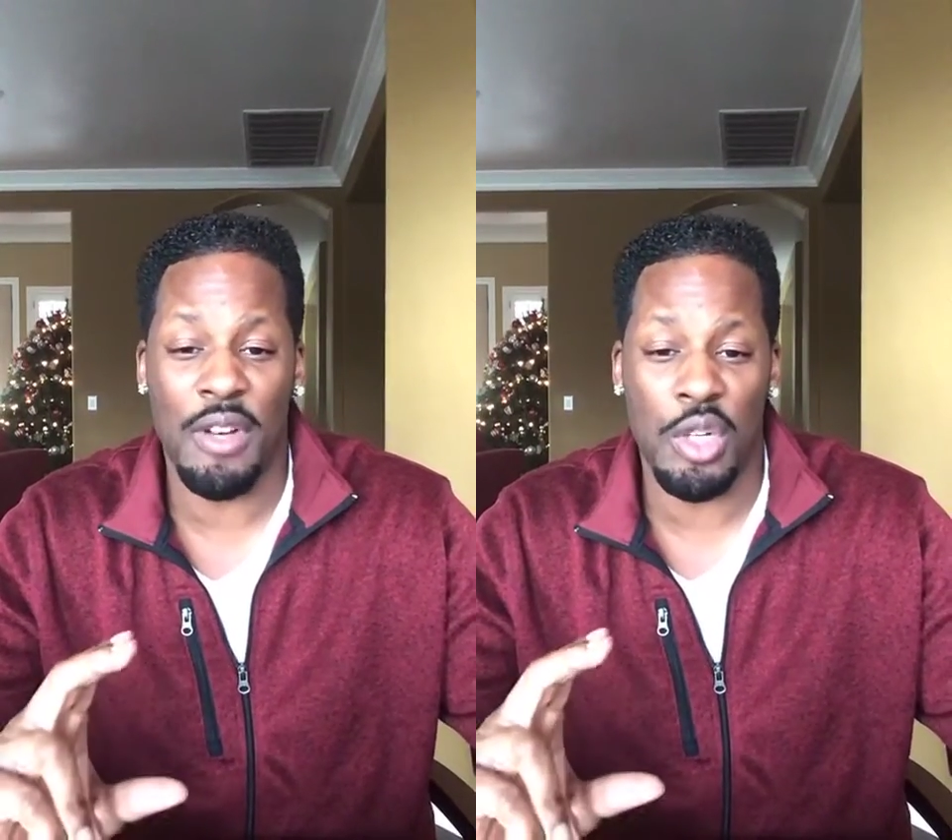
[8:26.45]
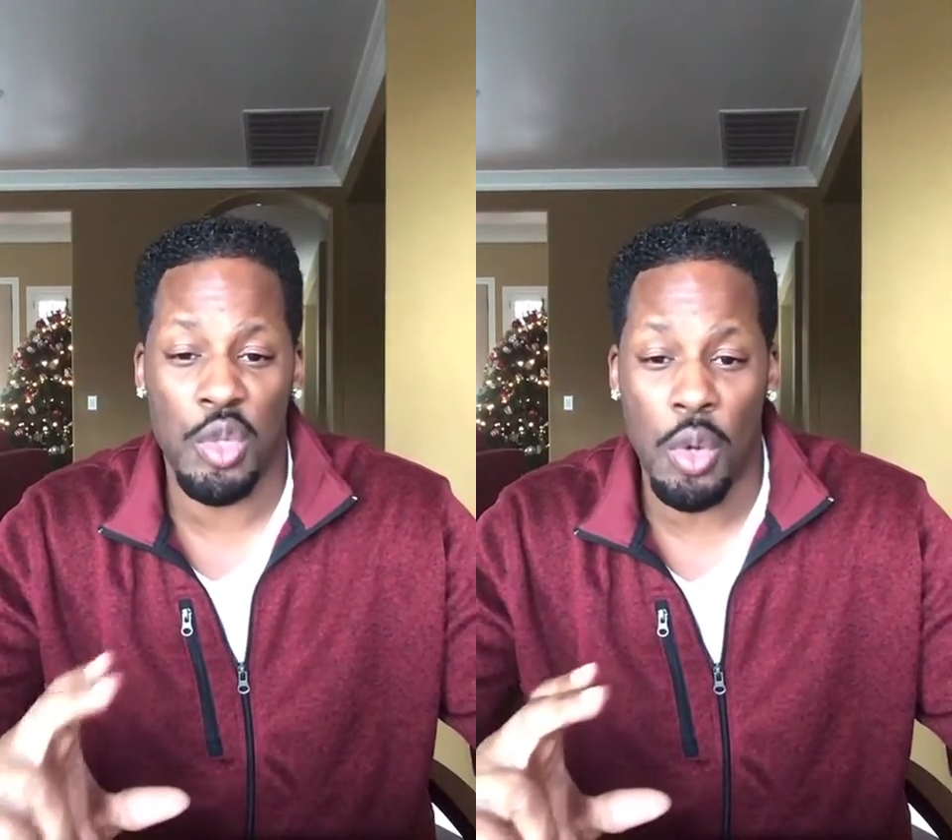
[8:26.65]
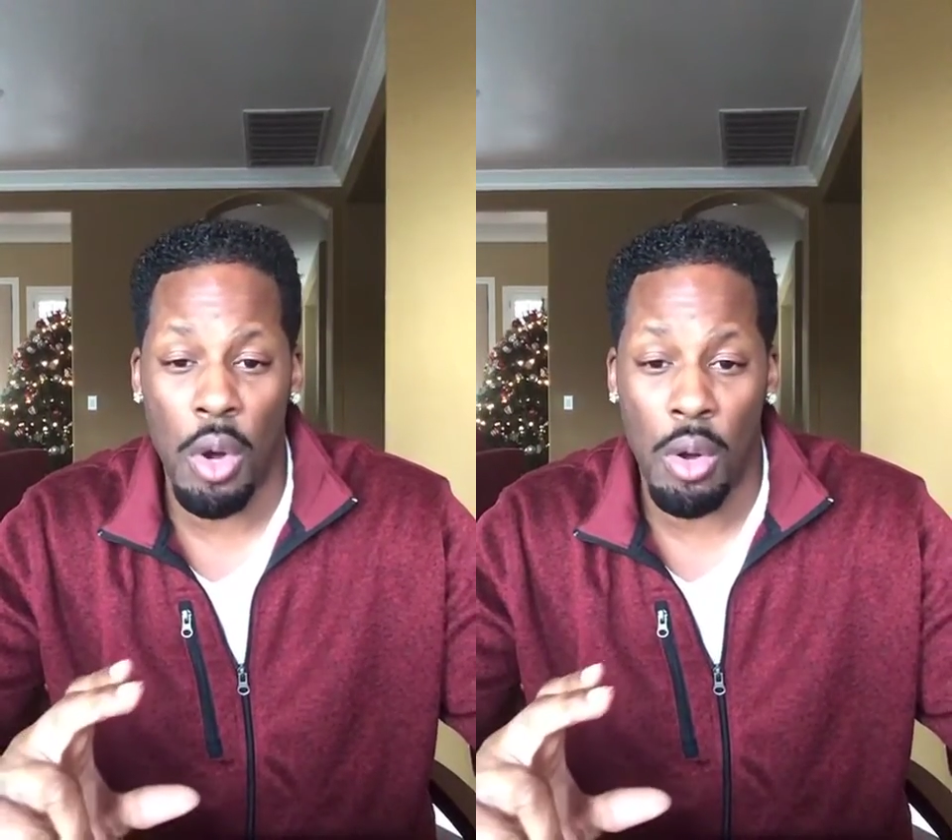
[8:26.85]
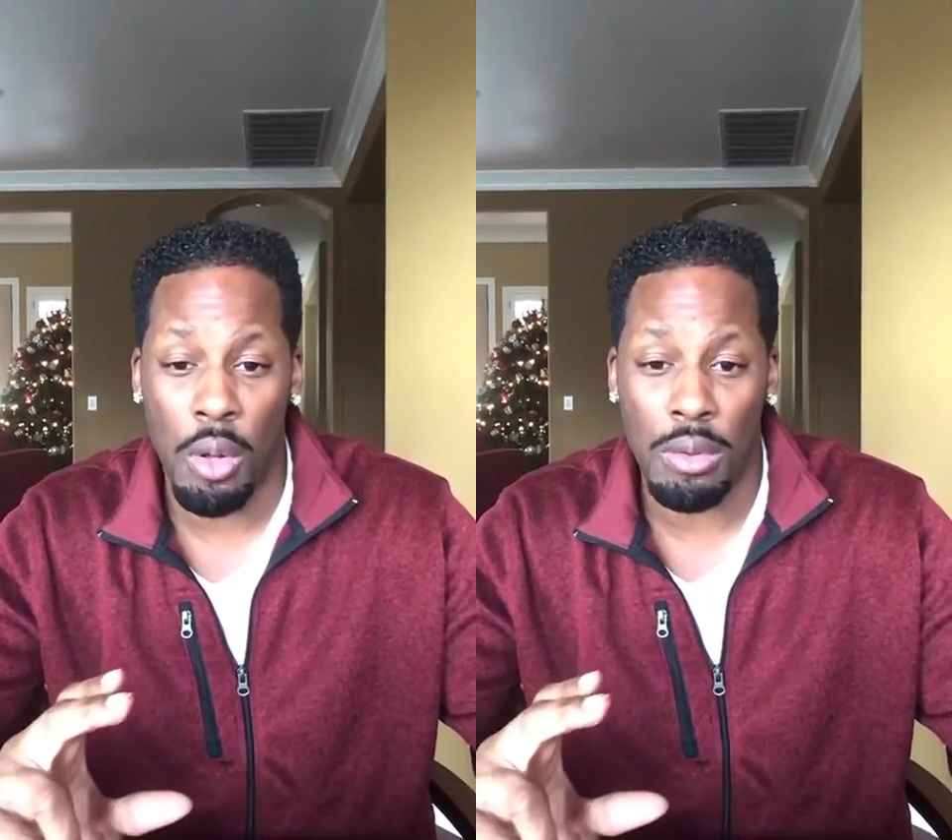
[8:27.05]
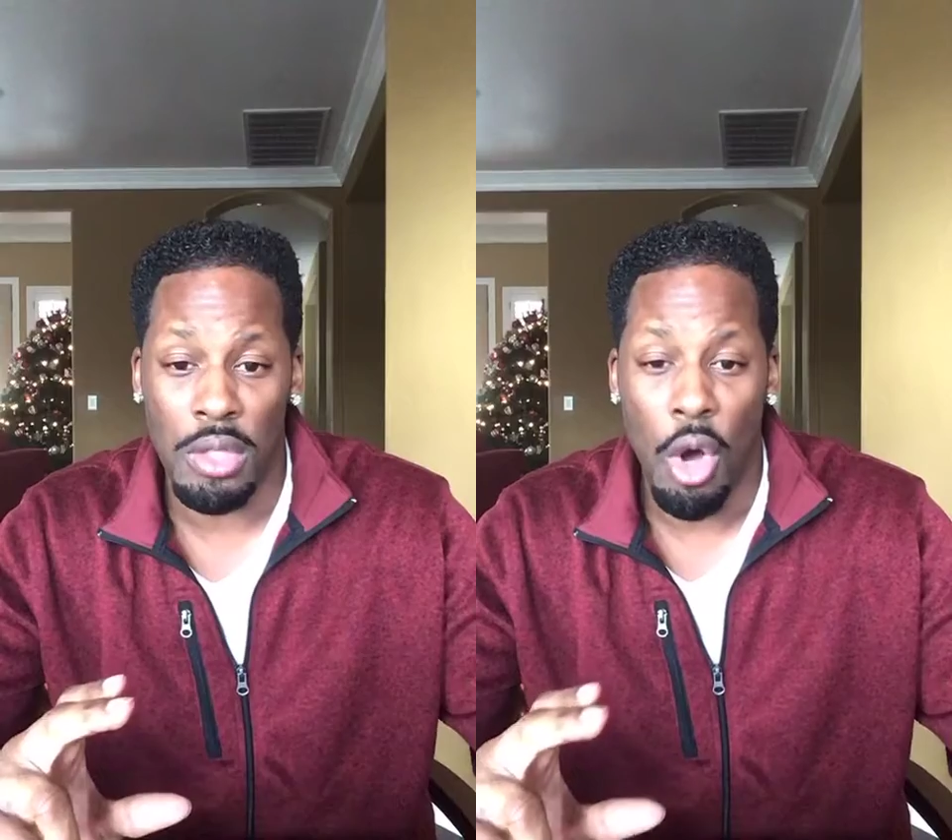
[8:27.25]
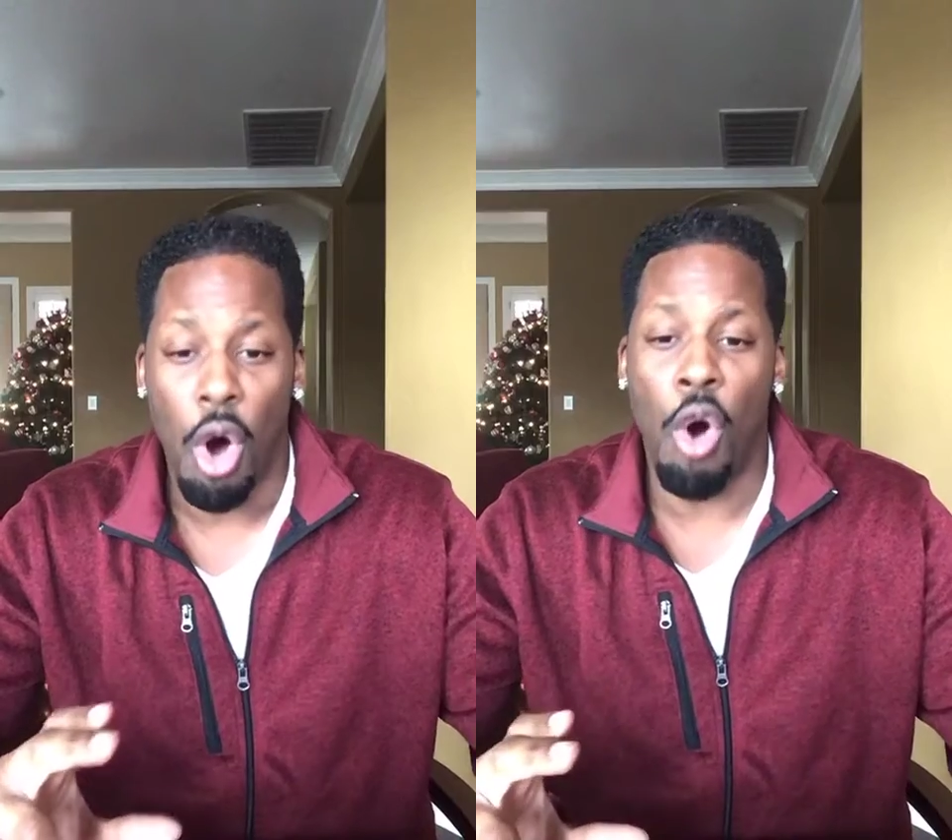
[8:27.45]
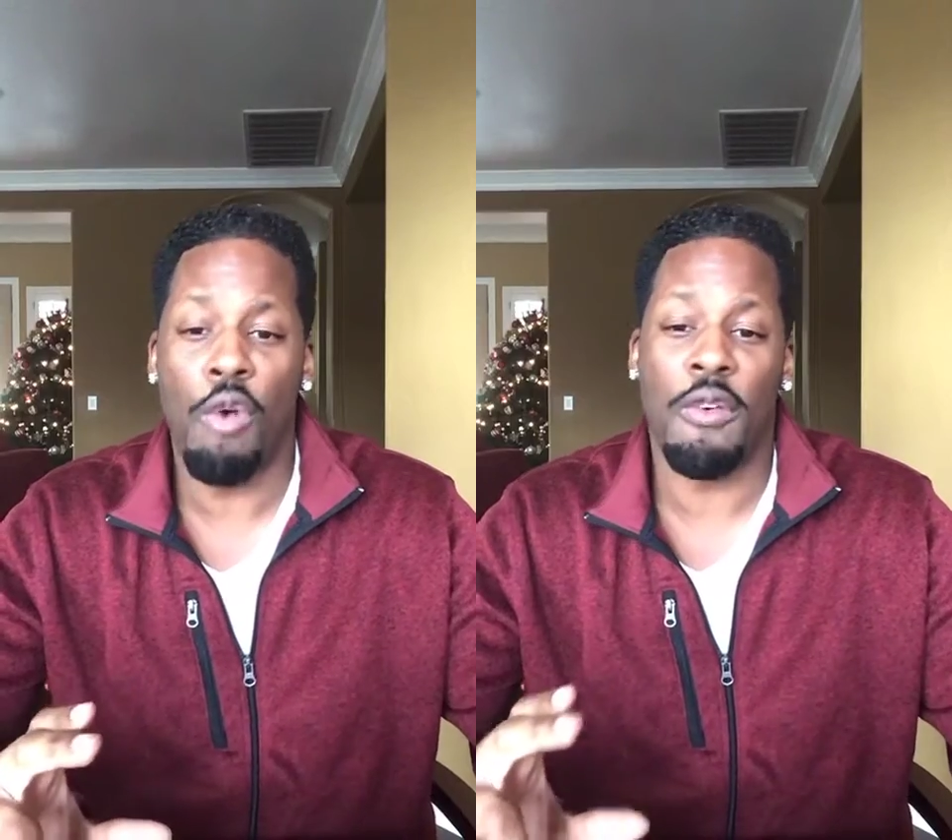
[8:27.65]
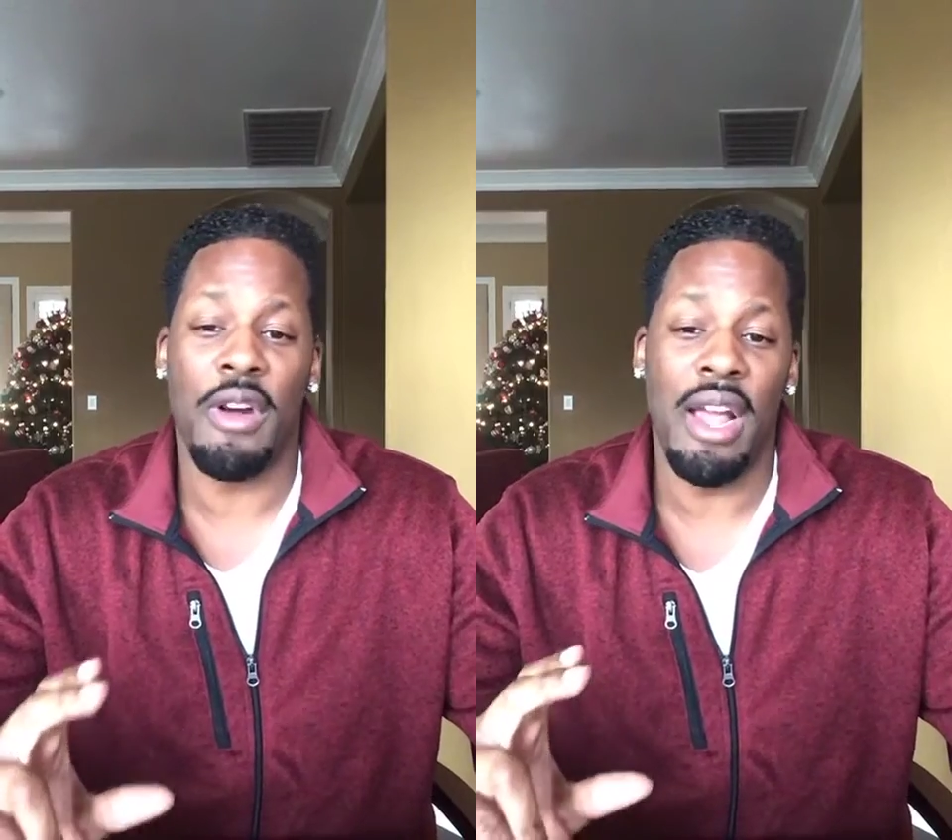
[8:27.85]
control
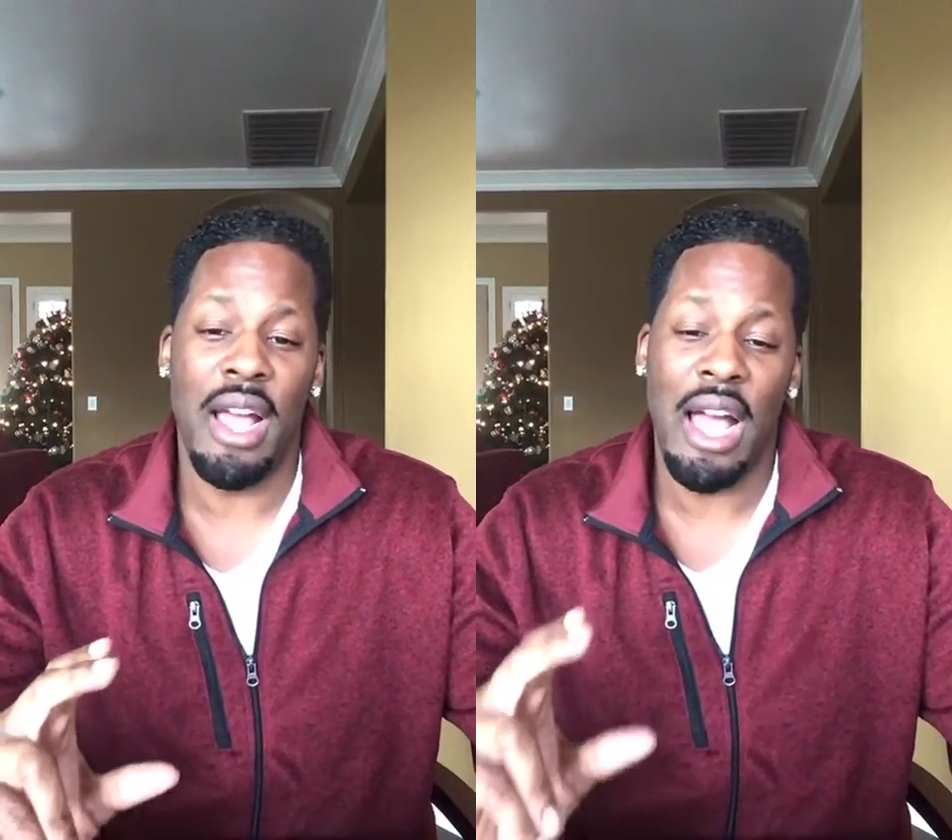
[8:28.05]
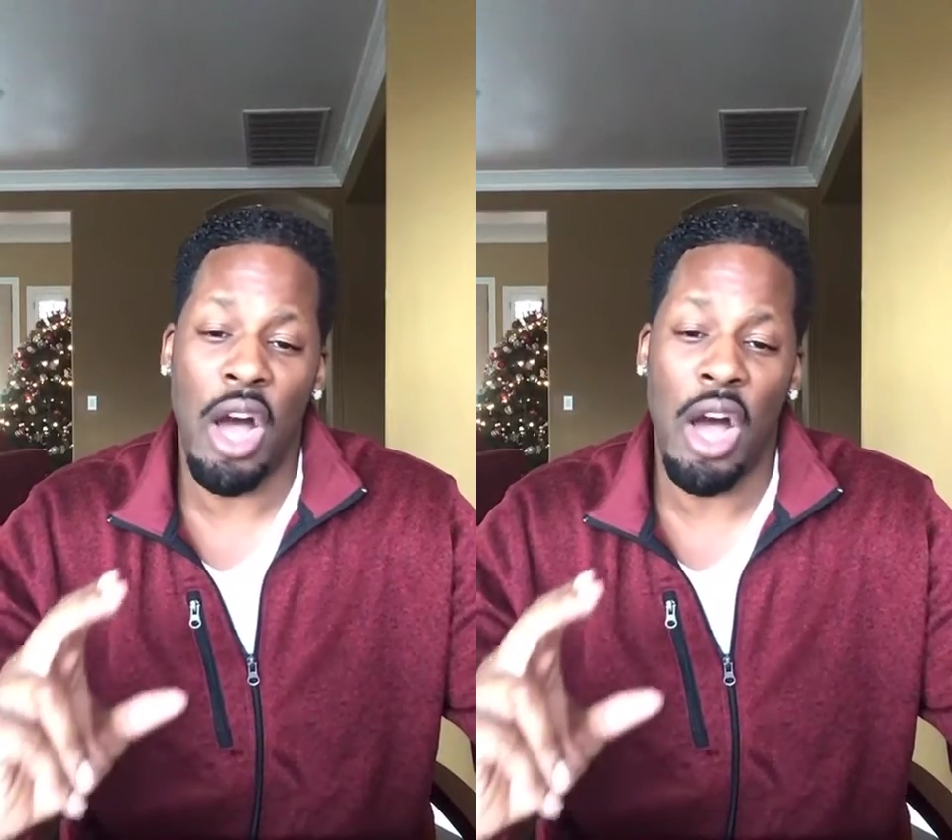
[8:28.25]
over